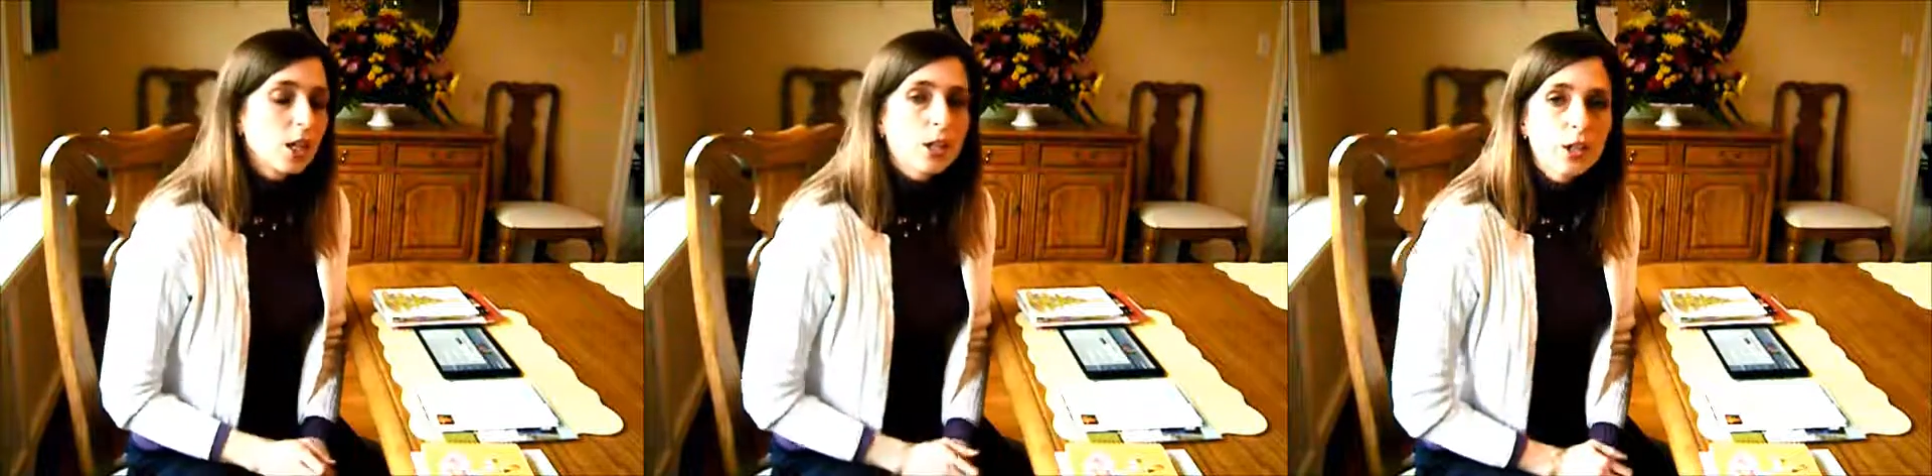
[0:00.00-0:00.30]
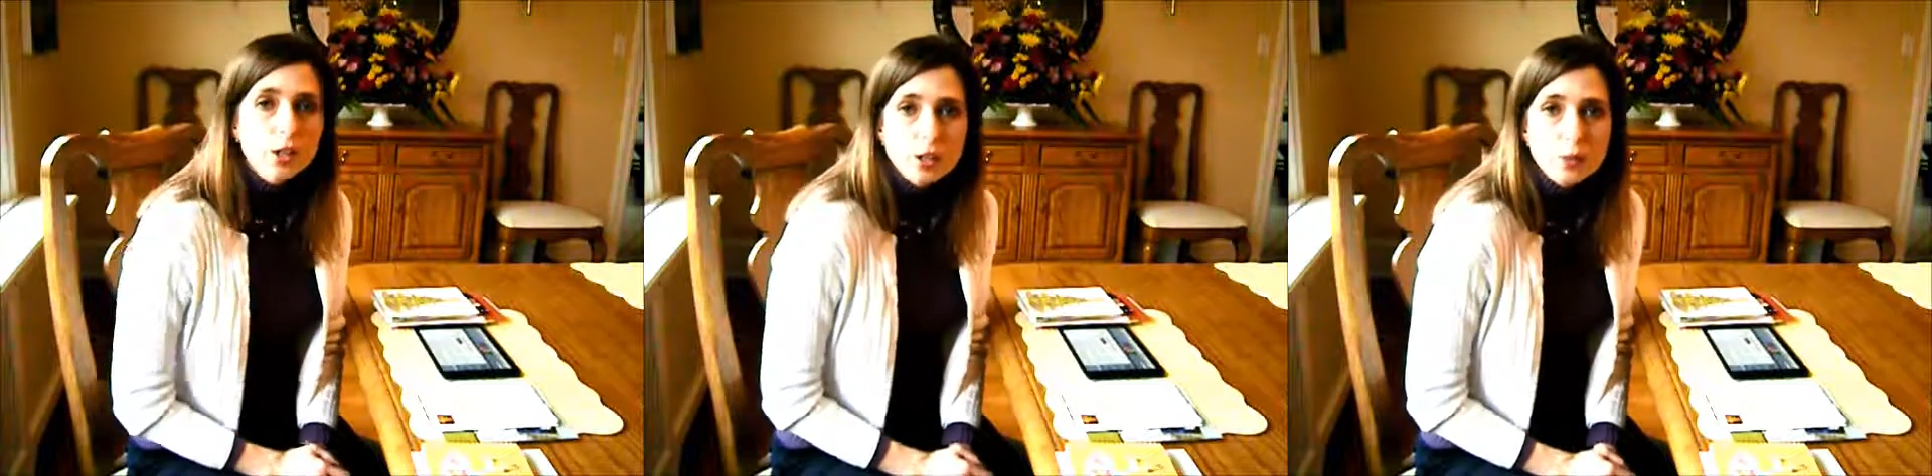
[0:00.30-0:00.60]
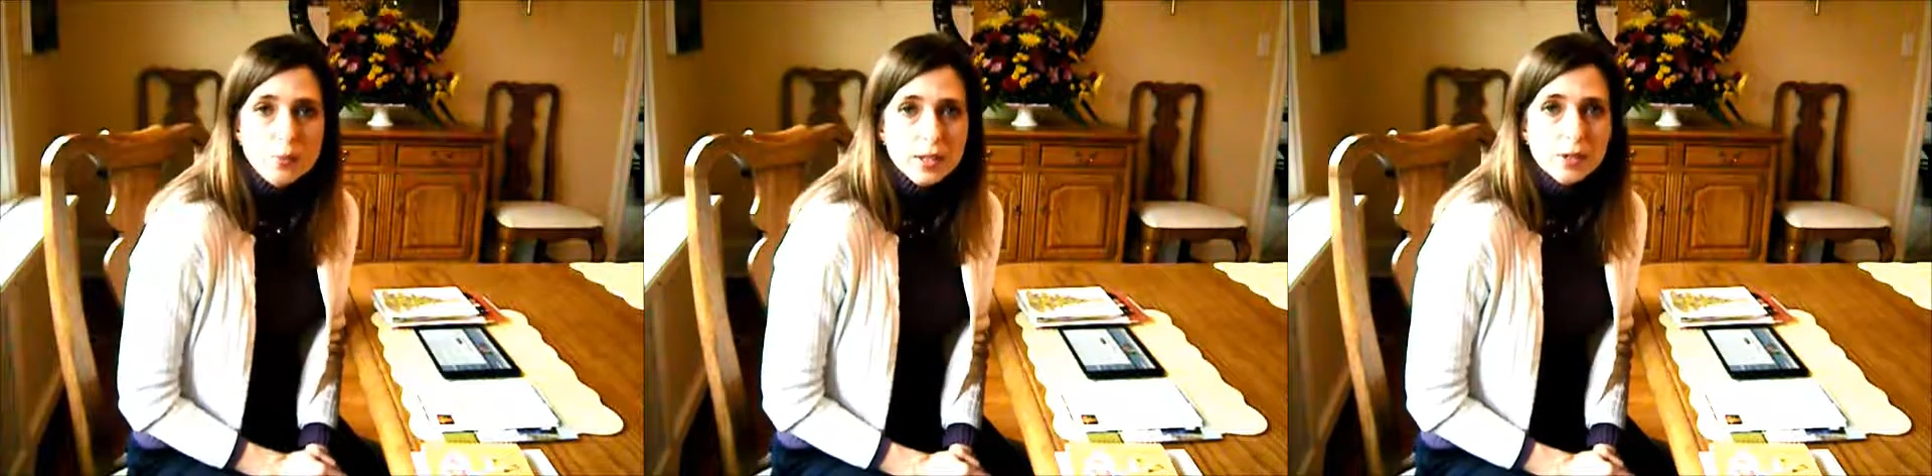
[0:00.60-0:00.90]
Your
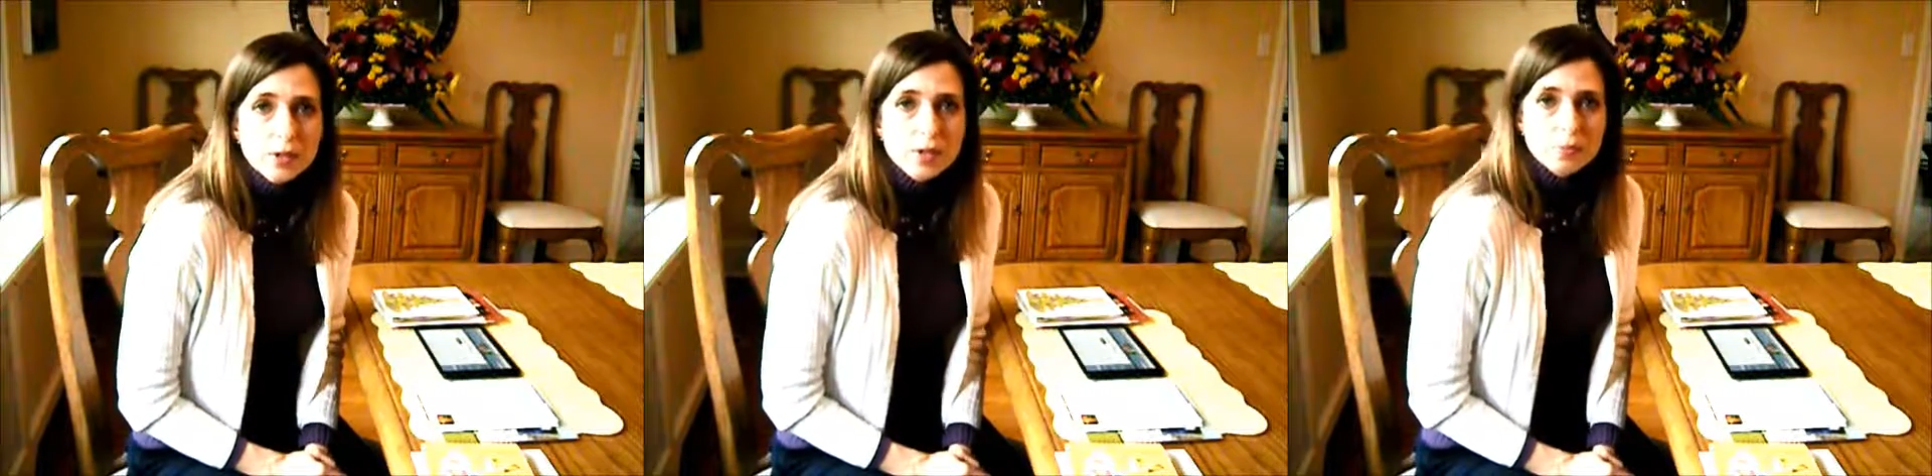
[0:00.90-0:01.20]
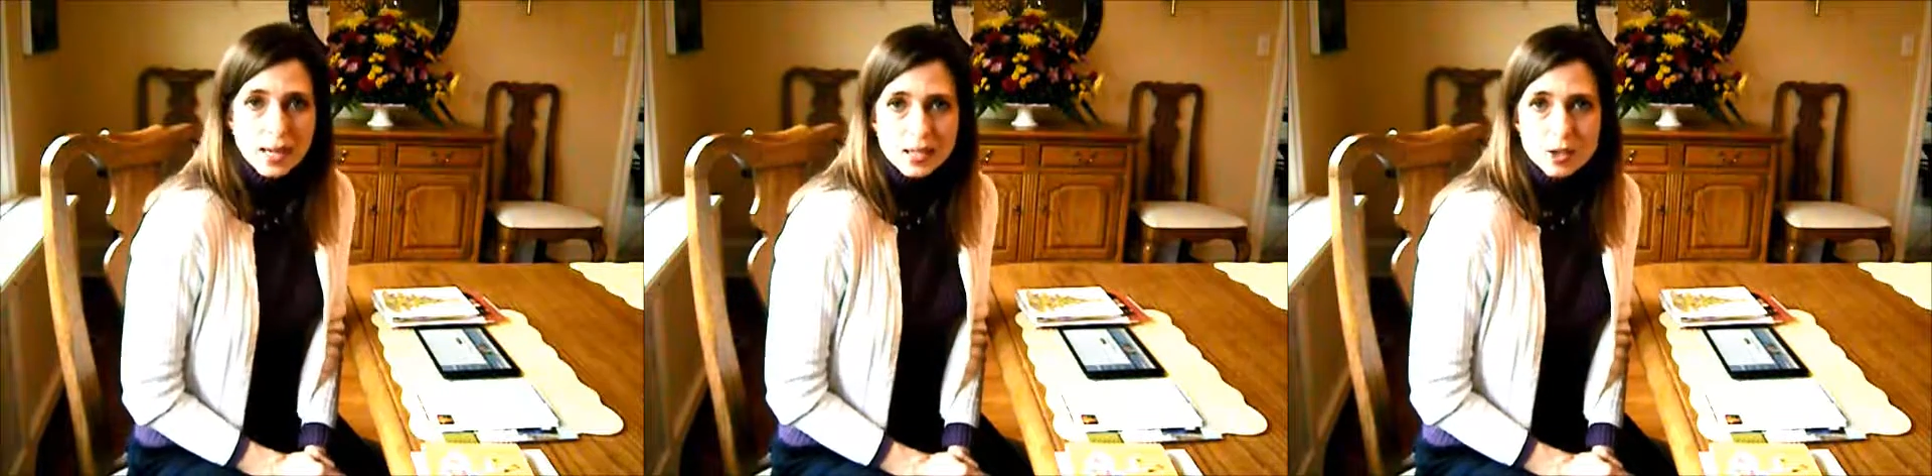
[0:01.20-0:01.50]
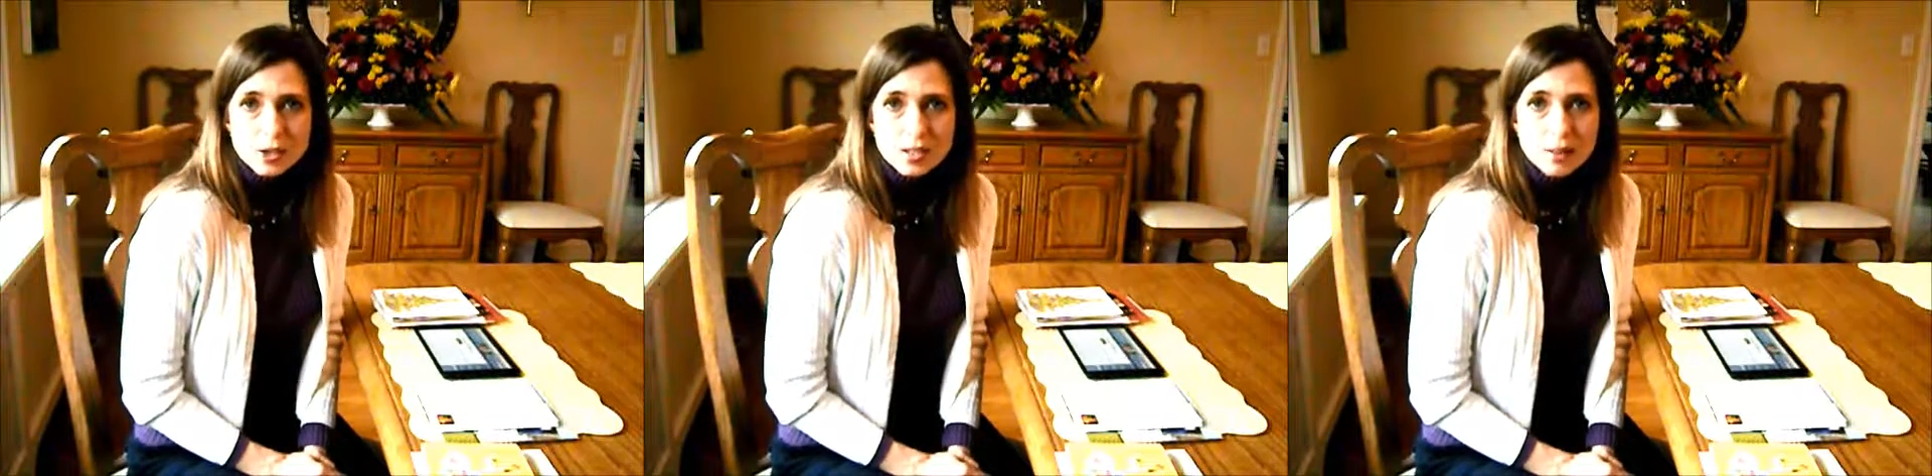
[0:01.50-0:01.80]
local preschools might
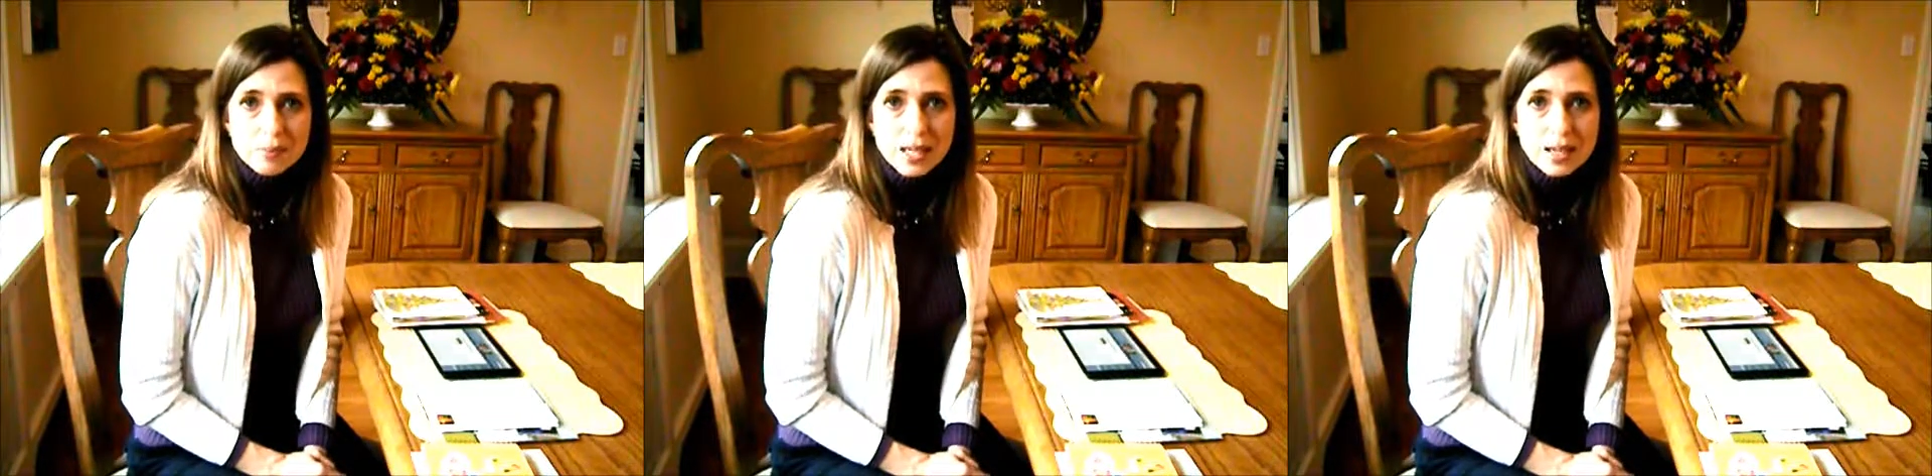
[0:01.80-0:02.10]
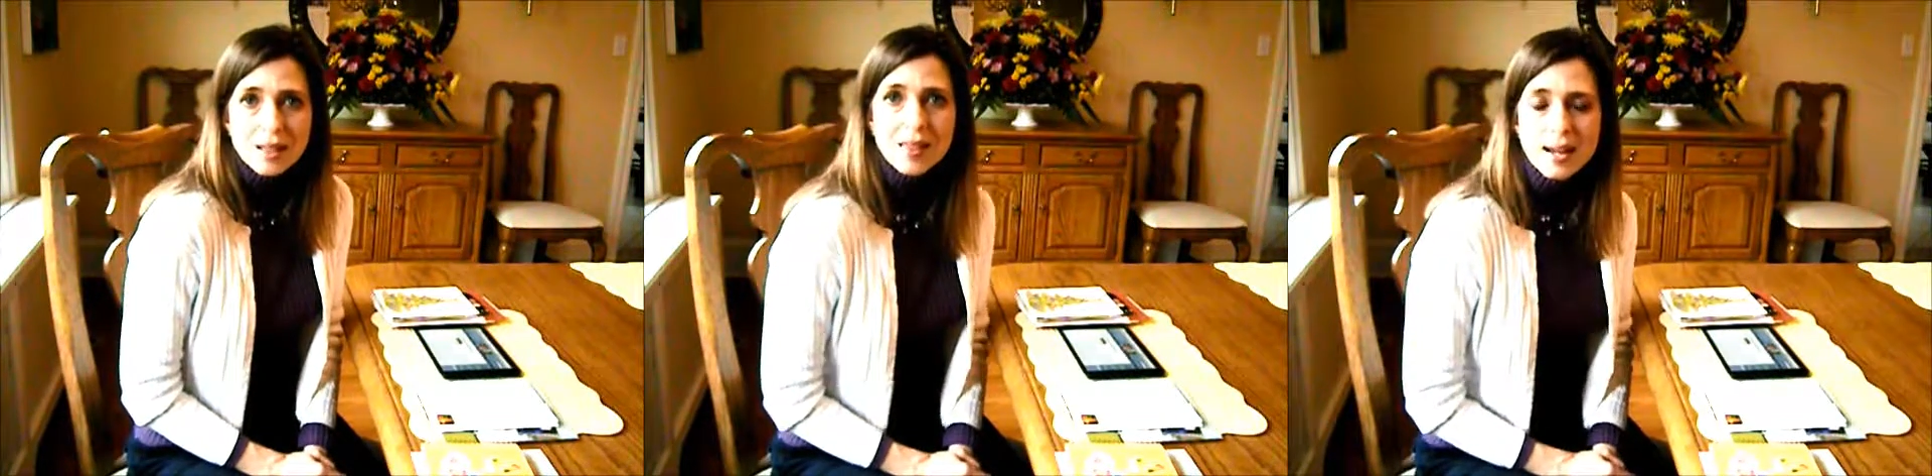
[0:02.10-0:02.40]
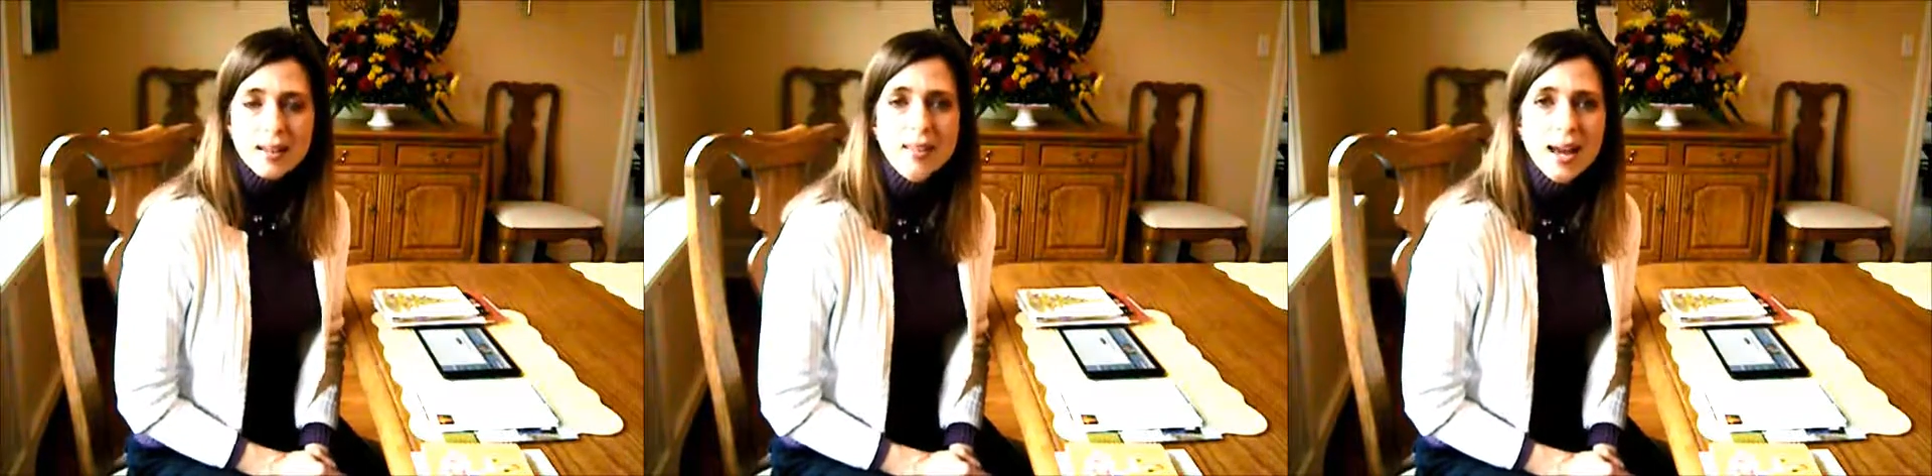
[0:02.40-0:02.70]
do something
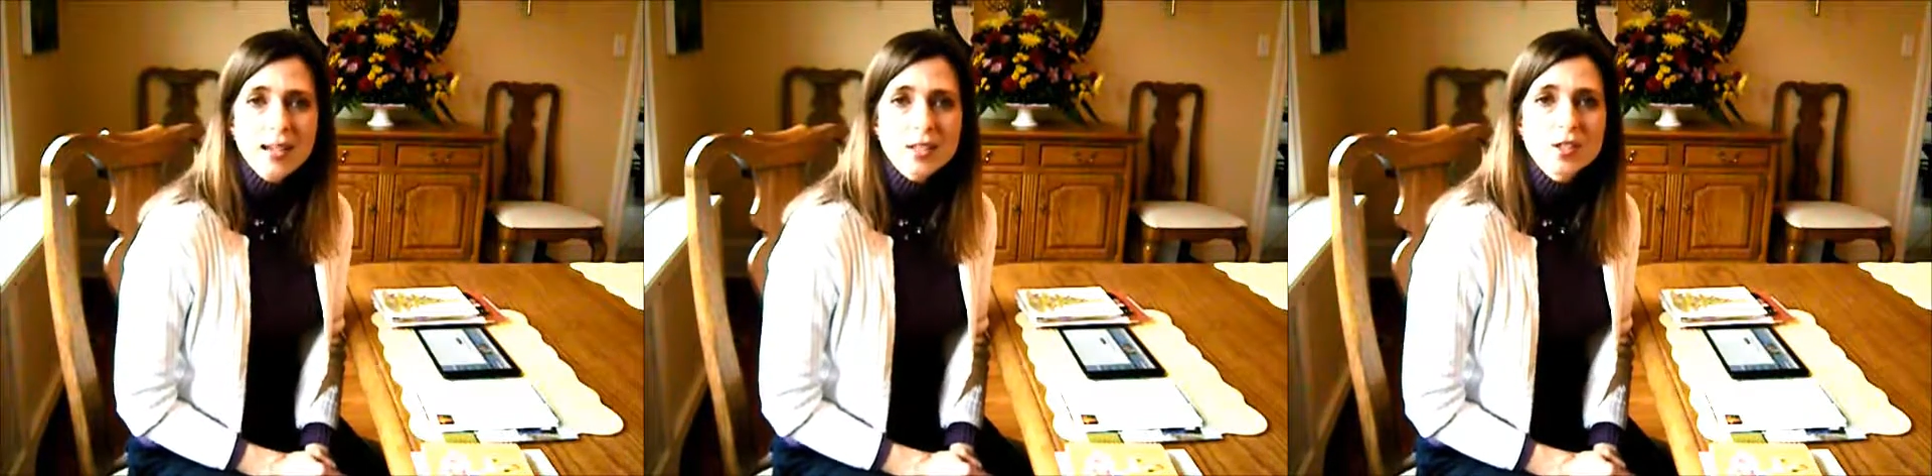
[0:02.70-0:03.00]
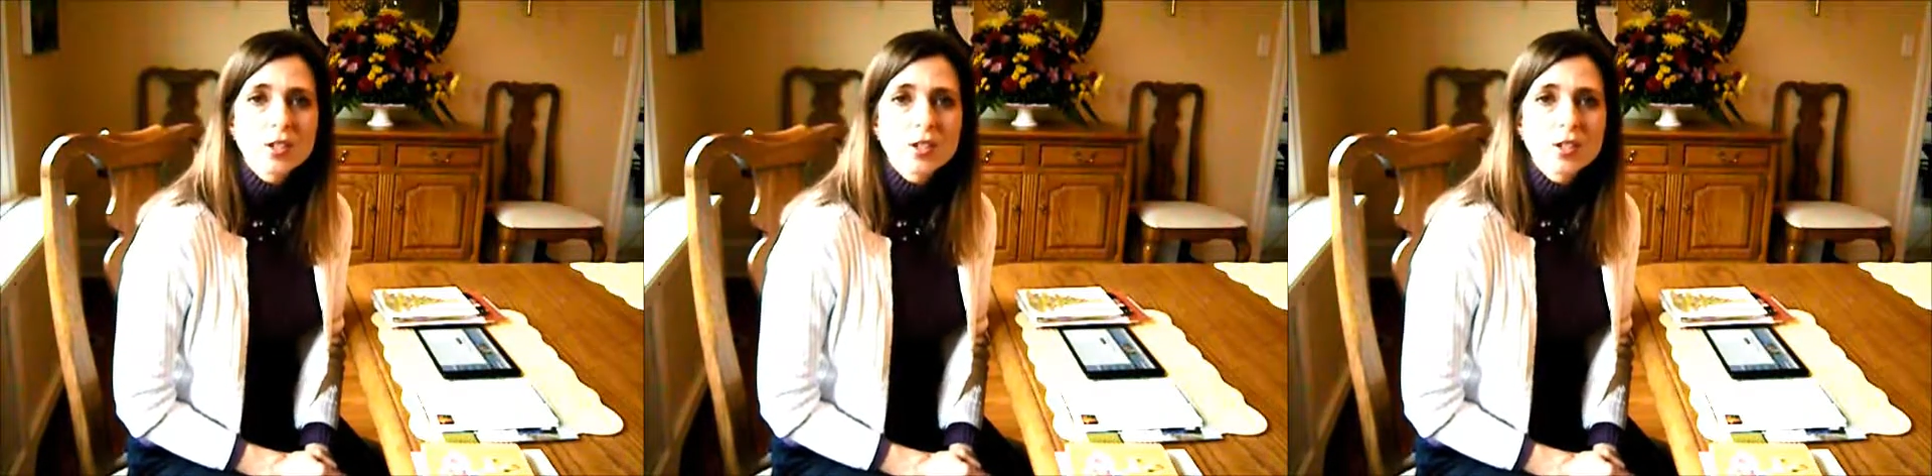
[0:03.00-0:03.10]
like that,